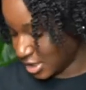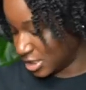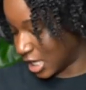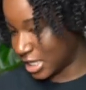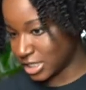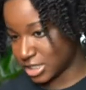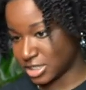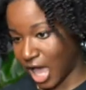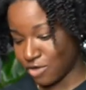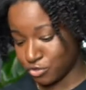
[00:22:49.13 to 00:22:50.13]
Like,
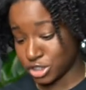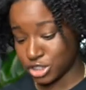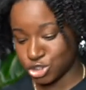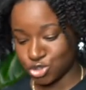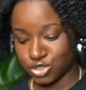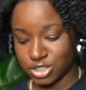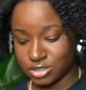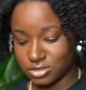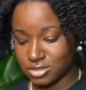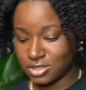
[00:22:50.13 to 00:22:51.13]
I really enjoy
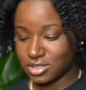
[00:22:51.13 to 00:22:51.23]
it.